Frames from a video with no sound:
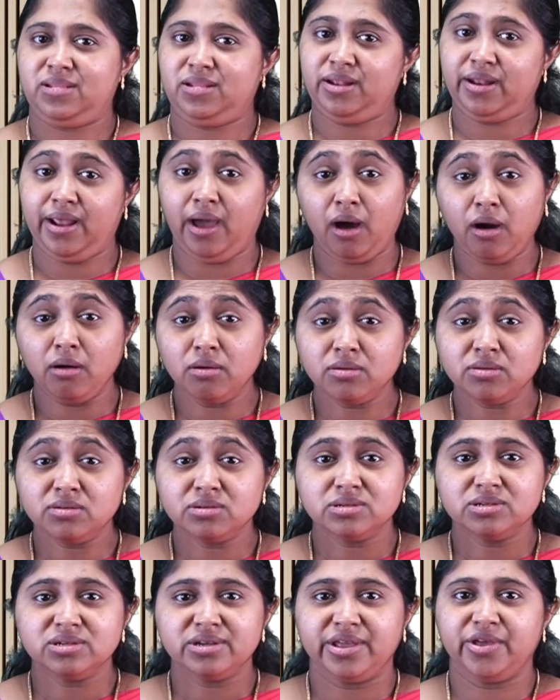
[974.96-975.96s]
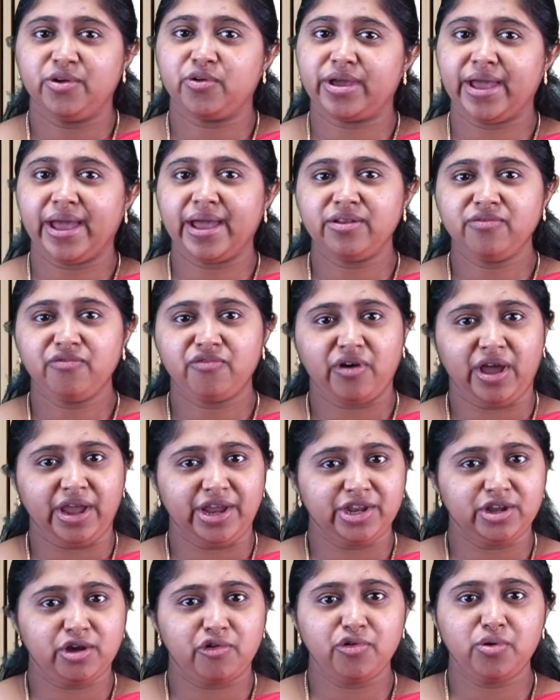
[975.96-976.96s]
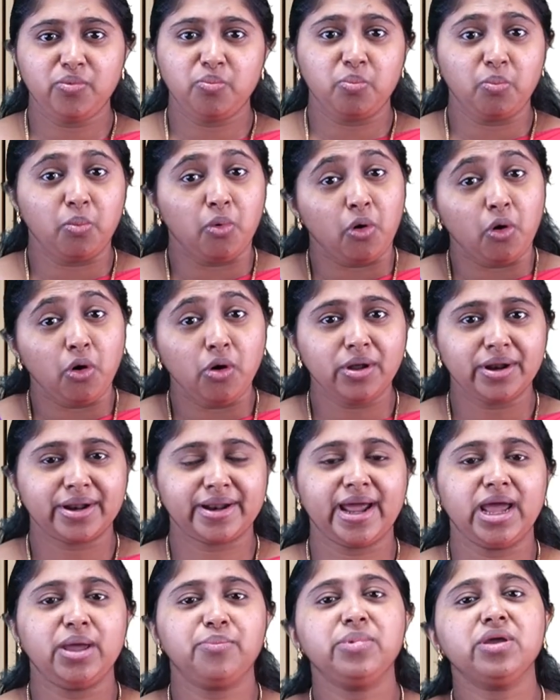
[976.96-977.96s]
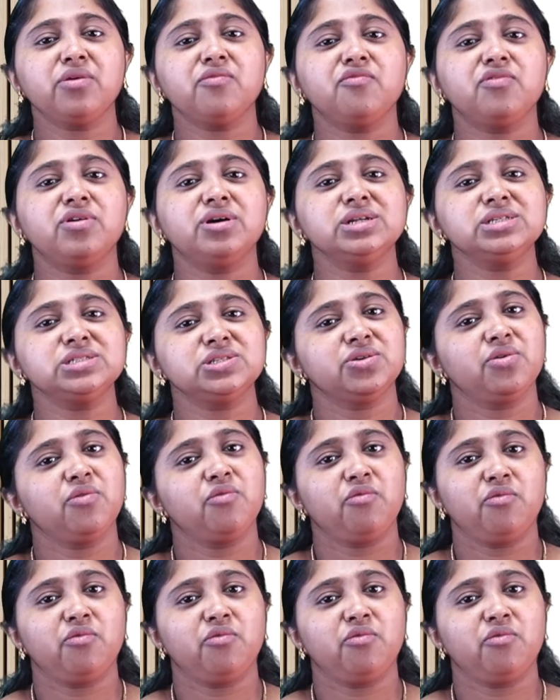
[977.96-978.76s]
Now you can find out more rhyming words